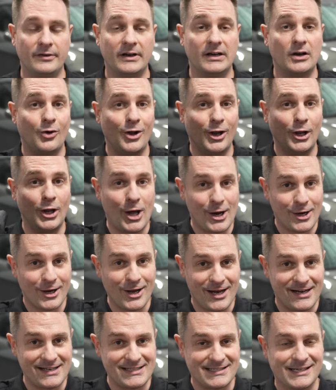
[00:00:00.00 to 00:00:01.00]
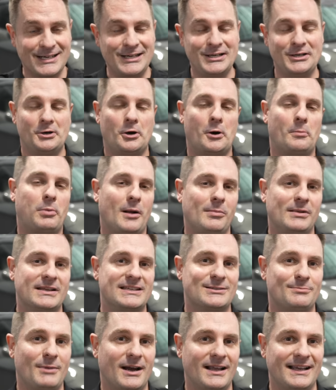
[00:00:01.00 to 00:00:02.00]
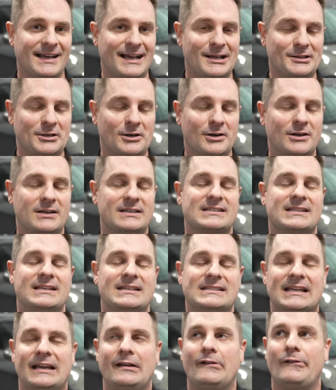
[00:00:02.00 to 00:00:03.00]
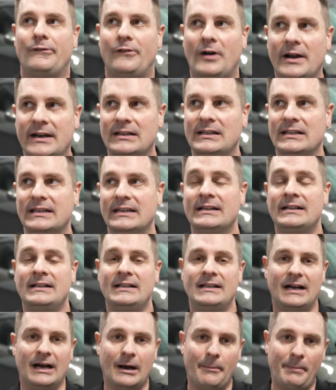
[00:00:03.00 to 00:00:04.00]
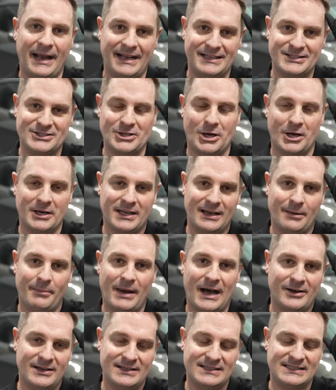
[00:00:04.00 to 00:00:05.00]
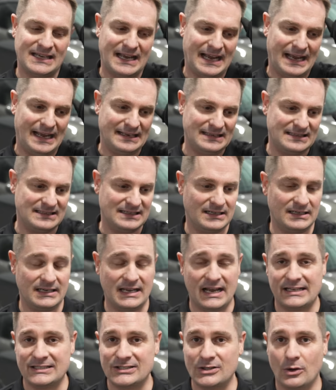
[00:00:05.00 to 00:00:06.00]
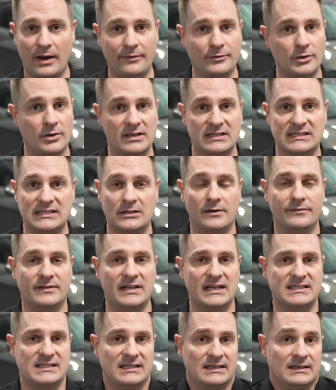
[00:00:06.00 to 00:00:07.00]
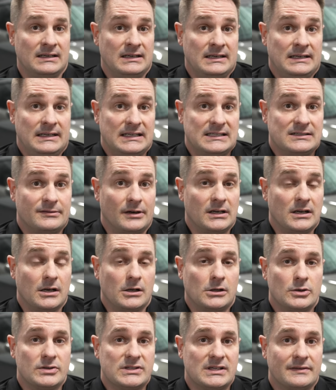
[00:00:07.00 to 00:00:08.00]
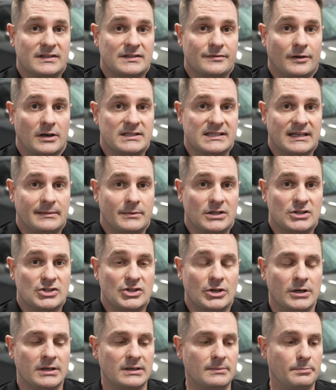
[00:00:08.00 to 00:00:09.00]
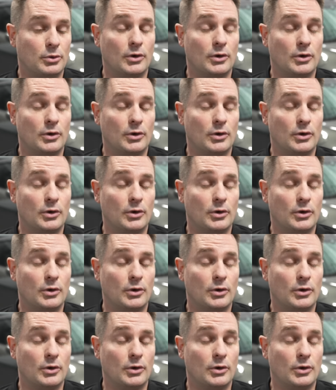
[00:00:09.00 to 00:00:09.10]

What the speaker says: I know a lot of guys are probably smiling out there because they say, finally, Pan's talking about it. And yeah, so after this year of testing, it's very conclusive as far as I'm concerned.